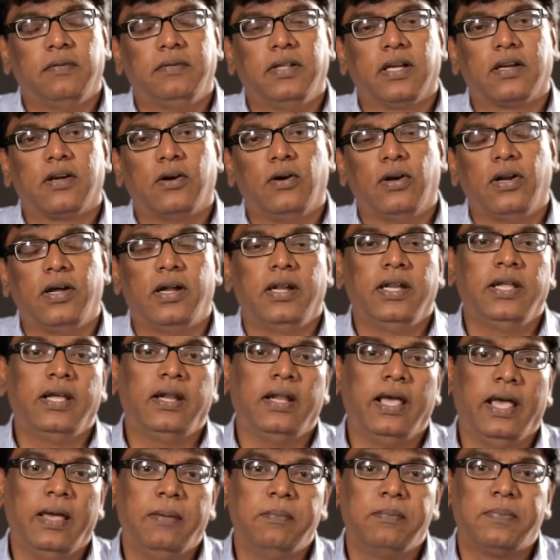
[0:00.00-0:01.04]
of the
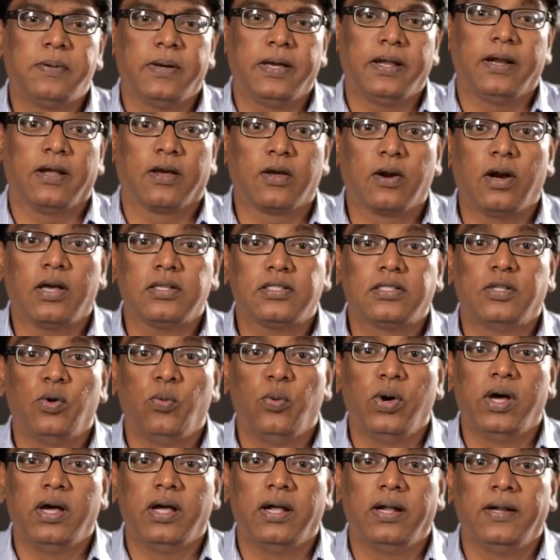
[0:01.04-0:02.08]
colonial empire across the
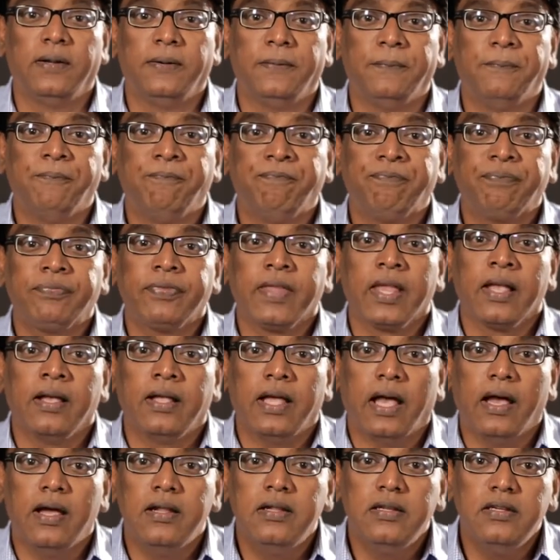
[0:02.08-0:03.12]
world,
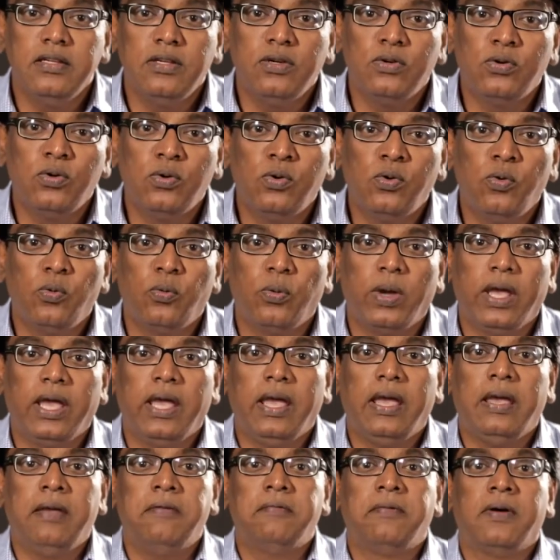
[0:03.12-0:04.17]
a new
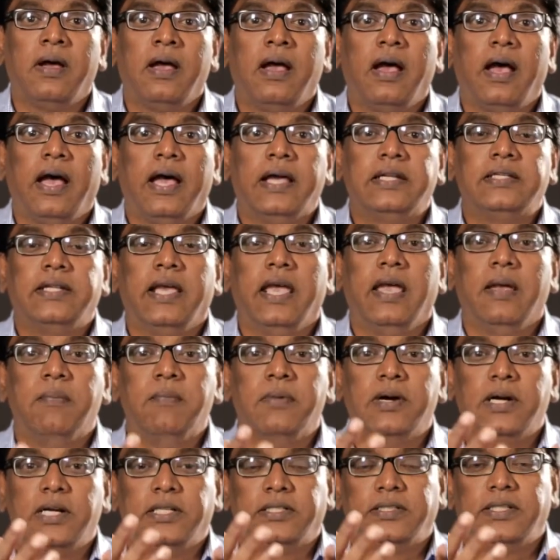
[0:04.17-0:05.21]
wave had
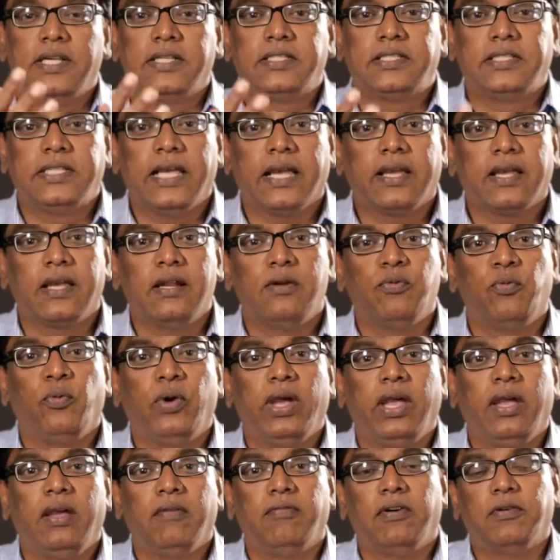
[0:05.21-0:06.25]
emerged. The second
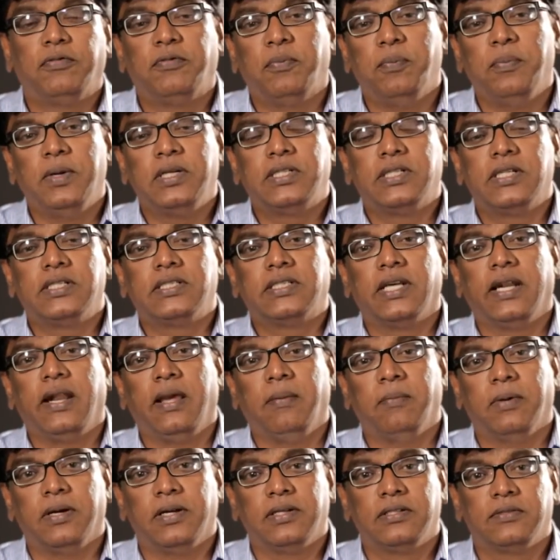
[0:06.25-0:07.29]
wave of missions had
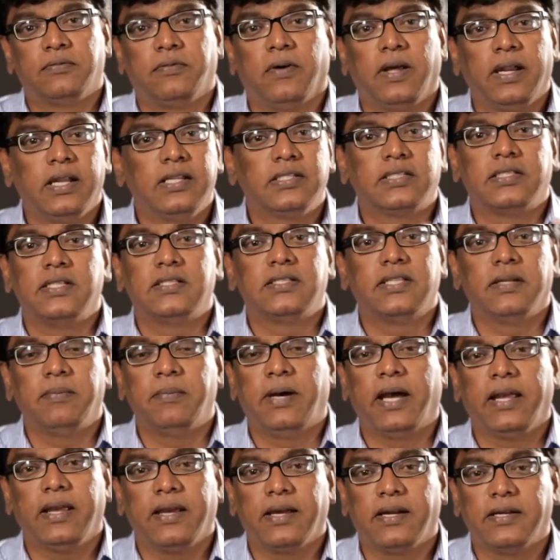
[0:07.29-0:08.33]
emerged. For instance, in
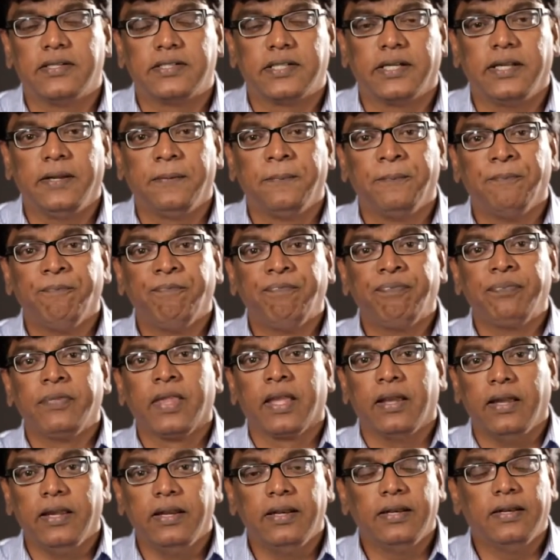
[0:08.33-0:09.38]
my country,
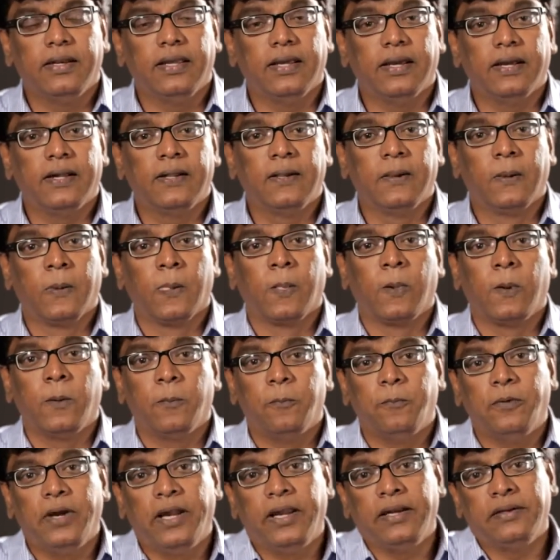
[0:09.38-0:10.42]
India,
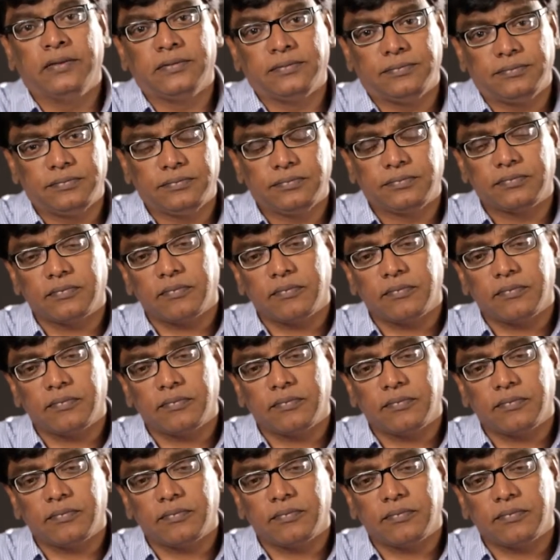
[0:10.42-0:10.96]
when